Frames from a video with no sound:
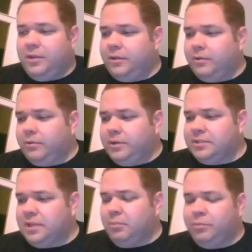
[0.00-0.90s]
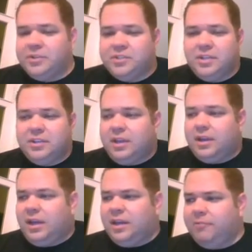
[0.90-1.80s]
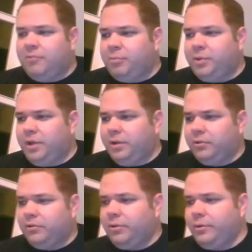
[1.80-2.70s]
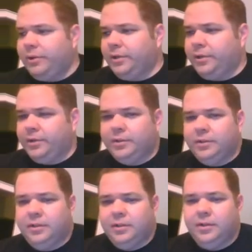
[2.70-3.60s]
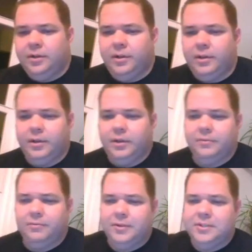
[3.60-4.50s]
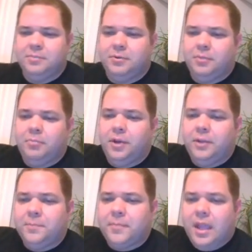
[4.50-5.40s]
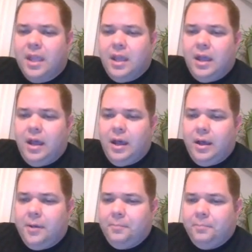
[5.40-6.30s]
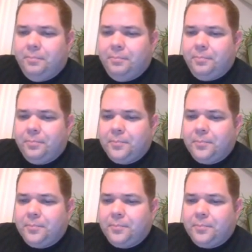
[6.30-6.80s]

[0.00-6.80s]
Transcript: thank you, Chris. I appreciate that. I never plan on growing on Facebook, um,